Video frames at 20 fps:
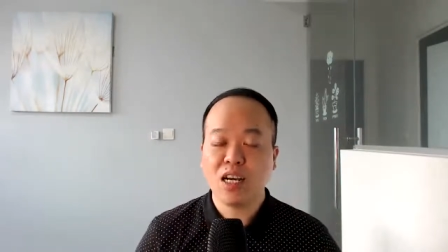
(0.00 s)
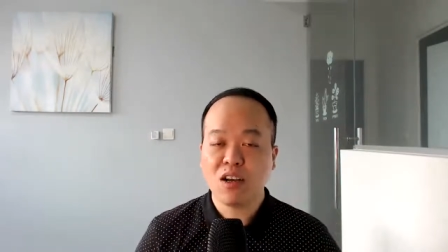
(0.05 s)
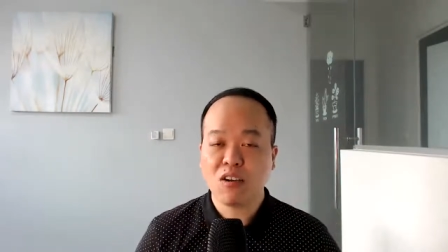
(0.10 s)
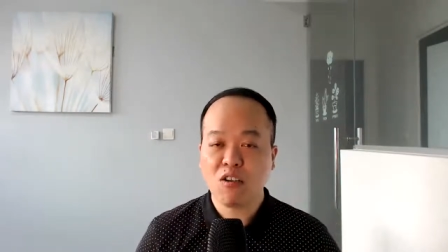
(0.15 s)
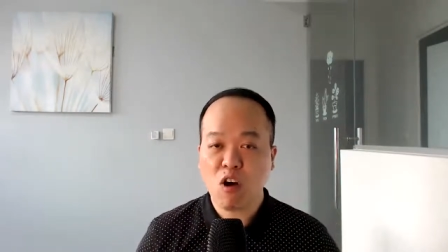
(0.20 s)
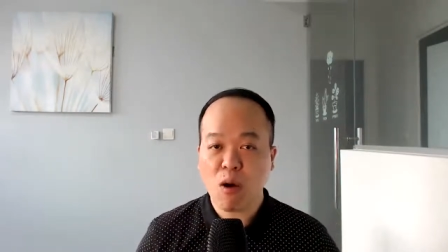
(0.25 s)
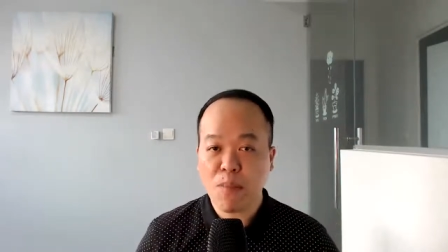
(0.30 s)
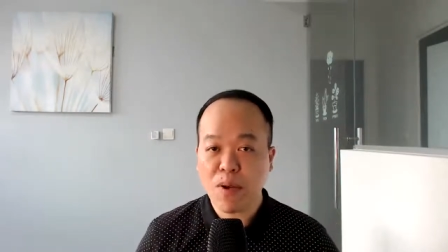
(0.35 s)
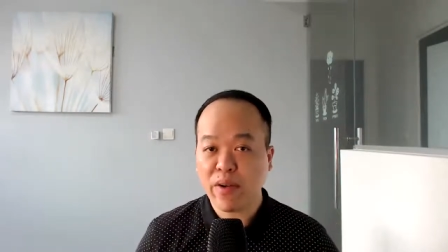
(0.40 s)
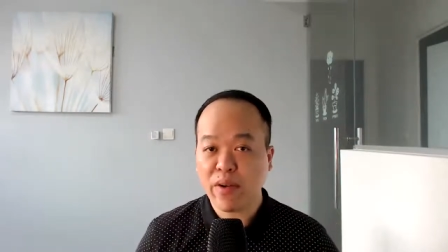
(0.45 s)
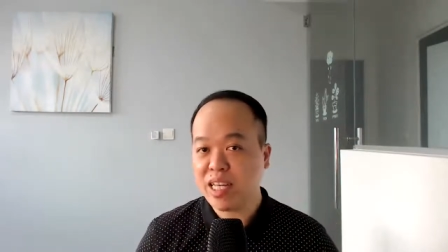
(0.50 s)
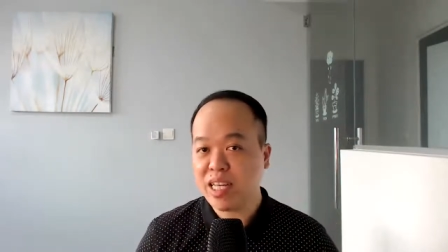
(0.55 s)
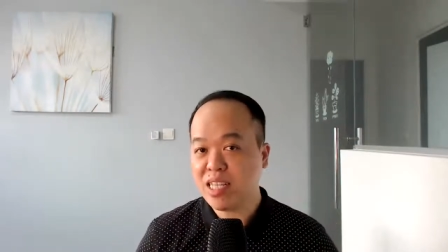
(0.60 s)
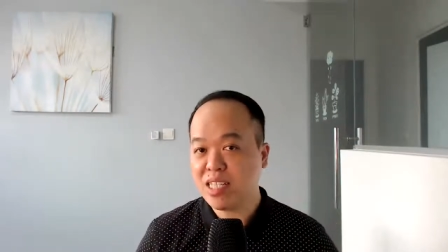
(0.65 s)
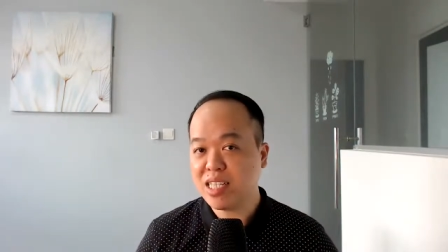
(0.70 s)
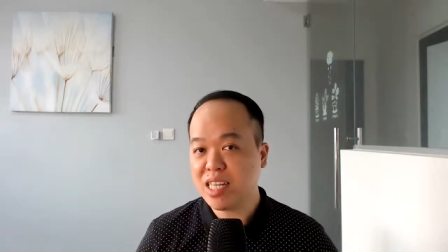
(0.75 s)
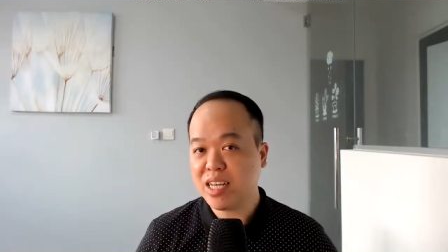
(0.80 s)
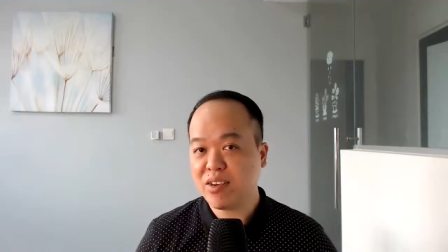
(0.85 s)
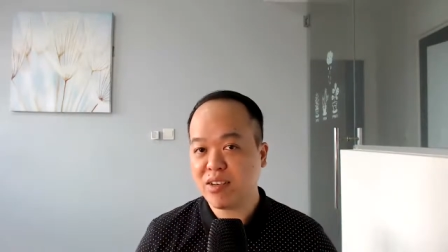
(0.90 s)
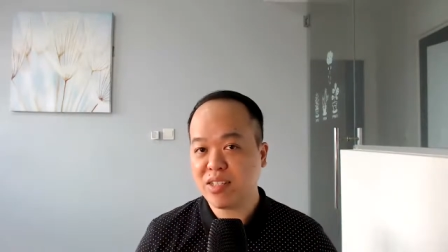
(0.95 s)
copywriting
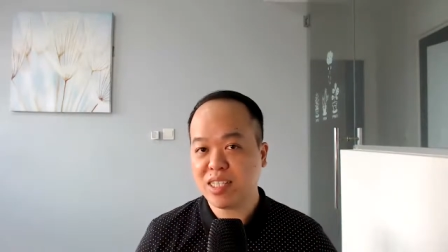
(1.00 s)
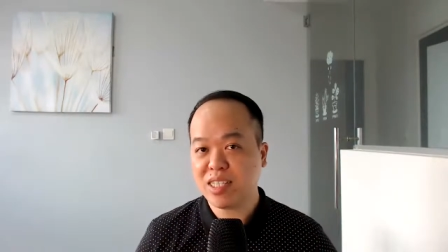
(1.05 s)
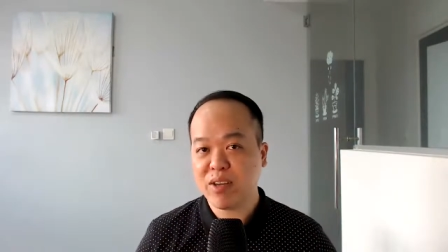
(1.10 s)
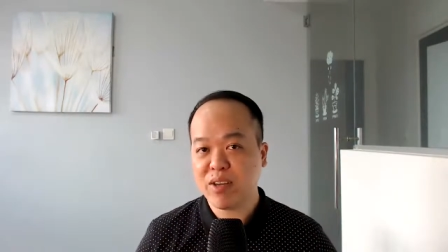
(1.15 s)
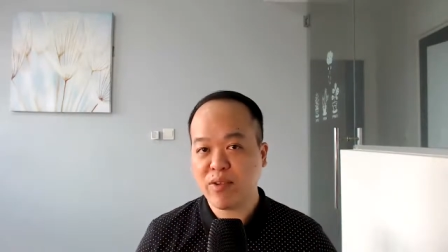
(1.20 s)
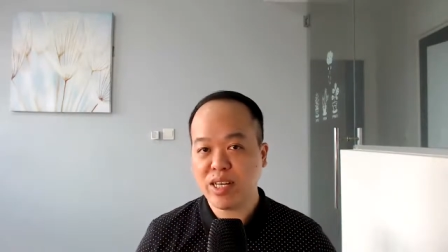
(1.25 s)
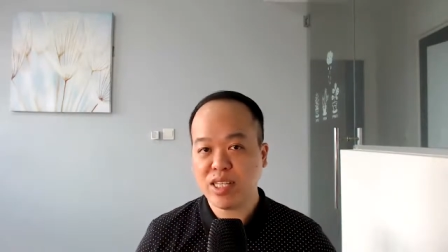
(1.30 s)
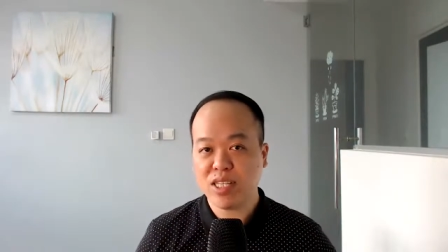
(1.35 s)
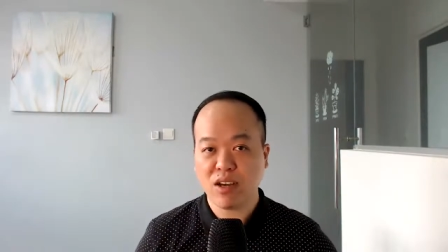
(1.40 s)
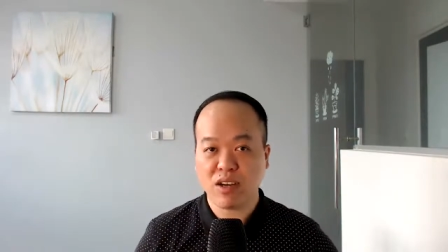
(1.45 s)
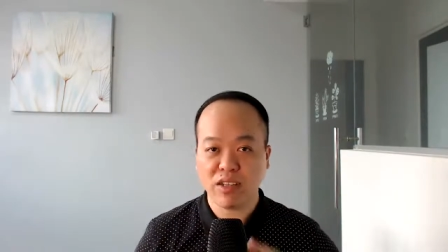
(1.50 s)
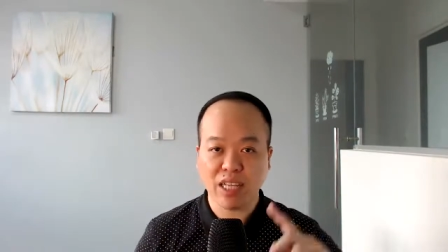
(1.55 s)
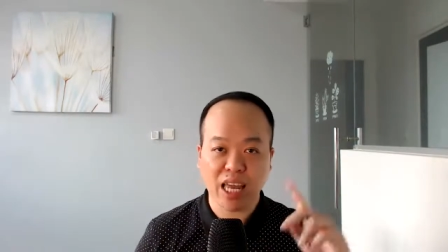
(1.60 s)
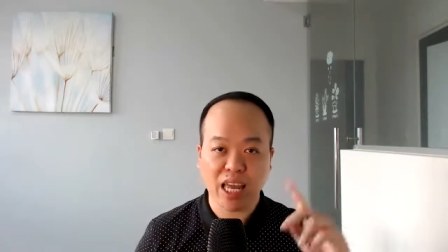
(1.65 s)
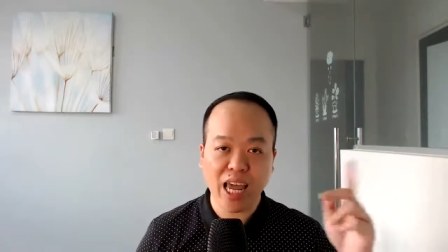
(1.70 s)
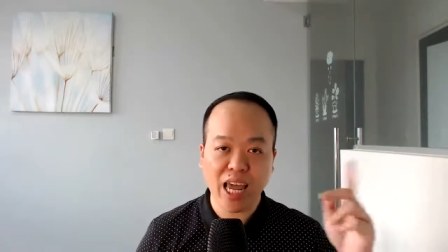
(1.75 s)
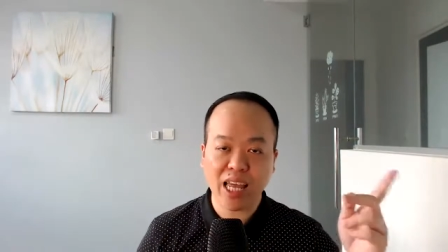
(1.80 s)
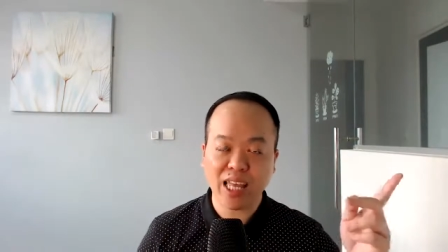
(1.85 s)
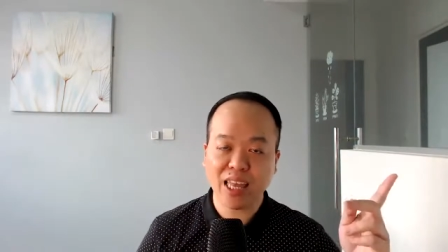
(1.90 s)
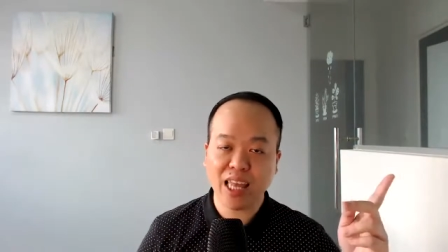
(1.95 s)
secret series on
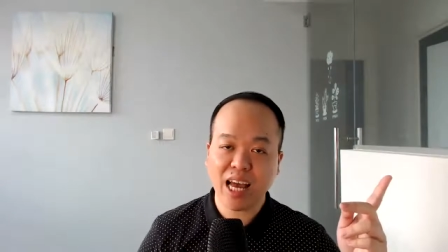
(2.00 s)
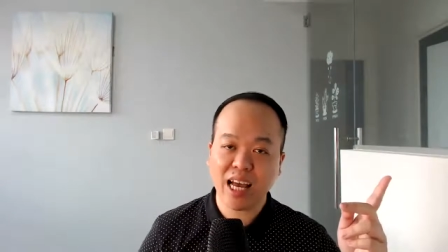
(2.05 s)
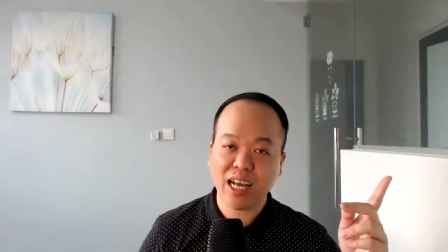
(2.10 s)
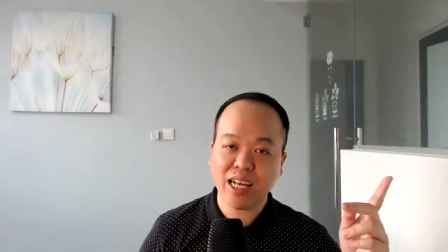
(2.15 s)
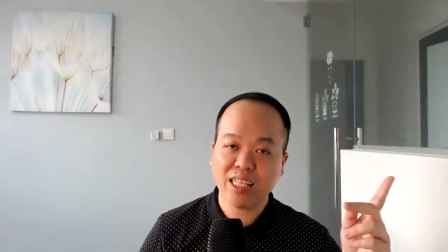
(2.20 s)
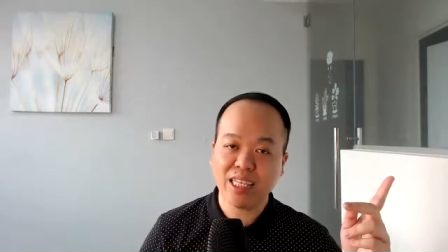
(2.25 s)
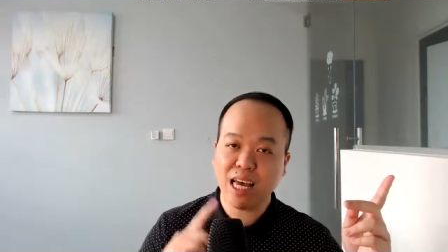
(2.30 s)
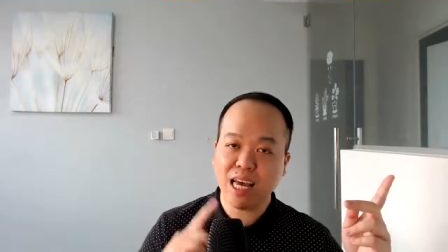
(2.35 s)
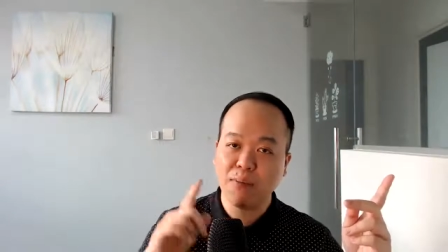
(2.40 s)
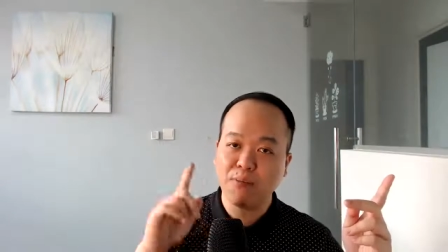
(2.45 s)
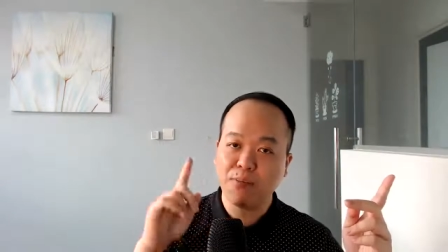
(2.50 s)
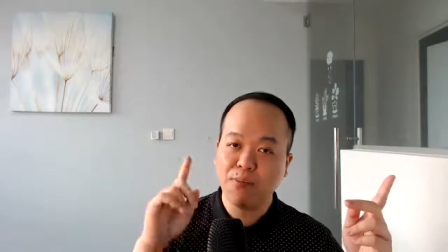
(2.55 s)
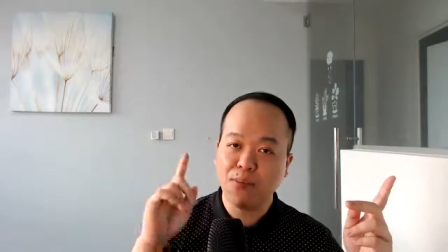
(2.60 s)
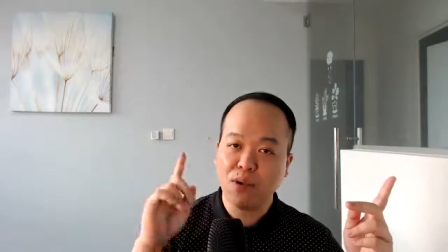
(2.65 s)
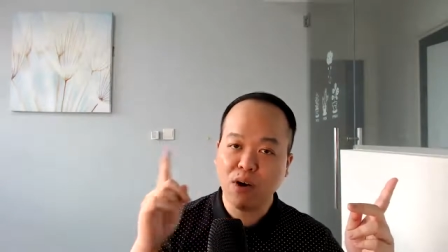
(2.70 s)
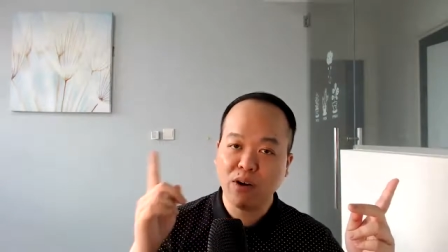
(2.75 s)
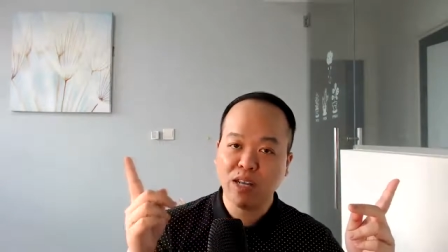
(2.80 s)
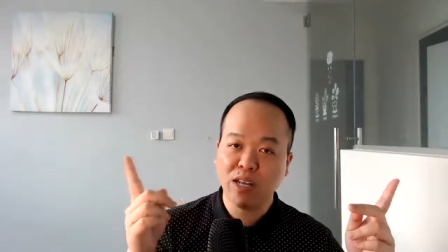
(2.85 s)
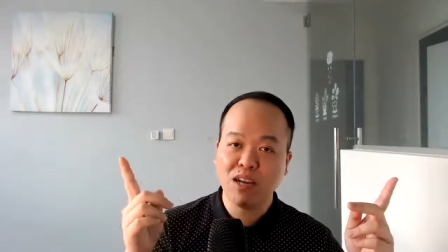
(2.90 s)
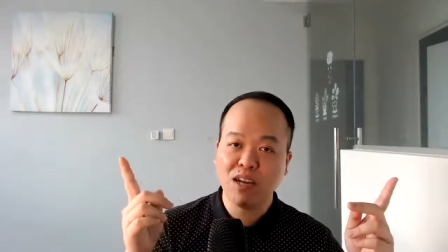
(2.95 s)
headlines and
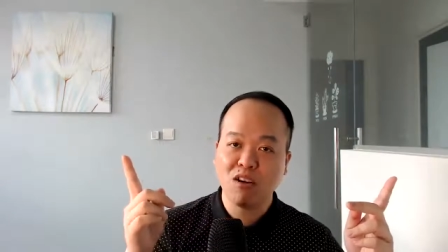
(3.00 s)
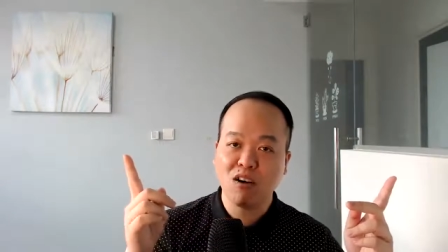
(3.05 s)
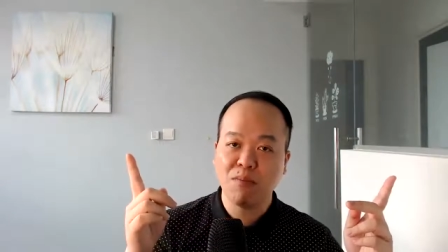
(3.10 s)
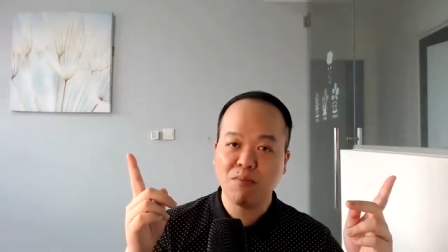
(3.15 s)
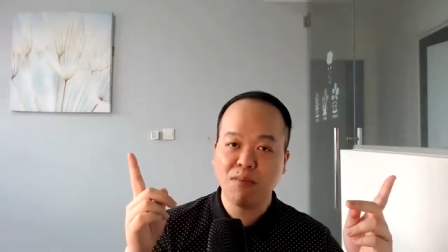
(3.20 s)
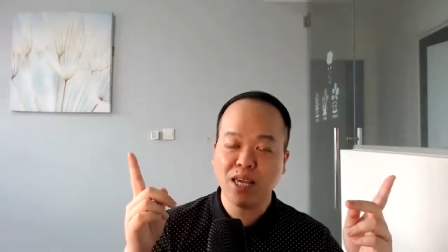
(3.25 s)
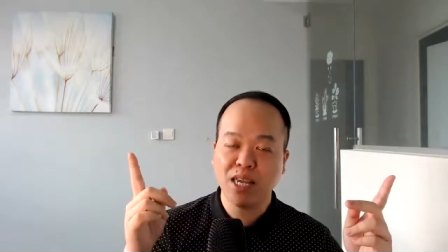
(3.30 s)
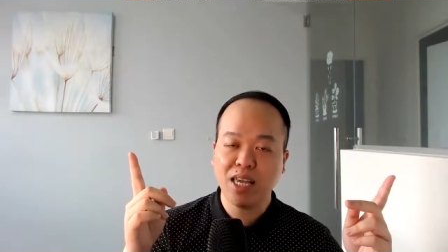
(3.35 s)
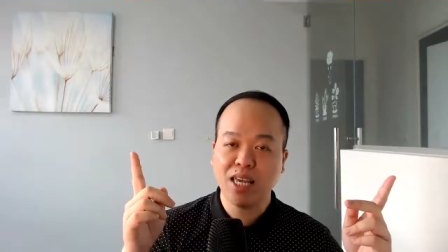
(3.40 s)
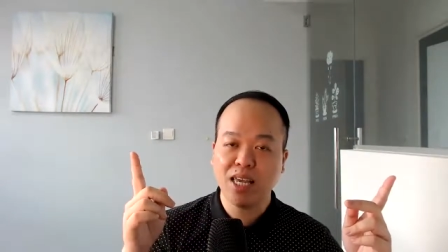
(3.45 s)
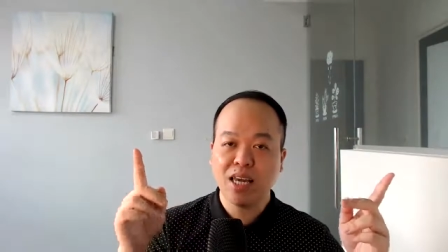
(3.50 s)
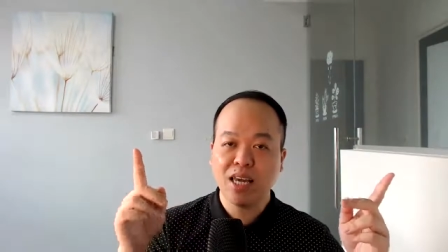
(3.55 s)
body copy,